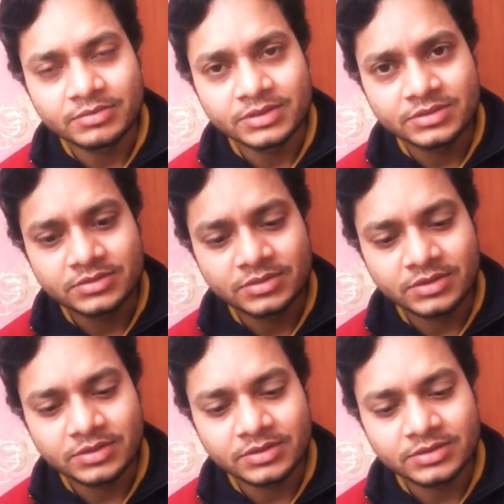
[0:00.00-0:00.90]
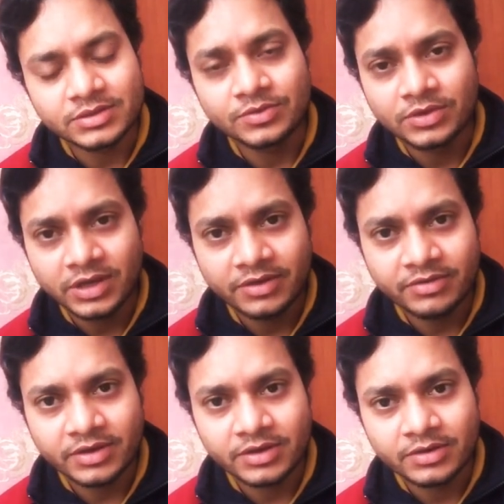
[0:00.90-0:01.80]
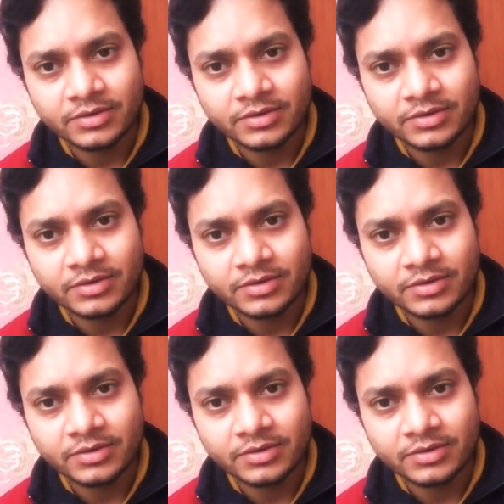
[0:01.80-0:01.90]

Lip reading: It's a good life here.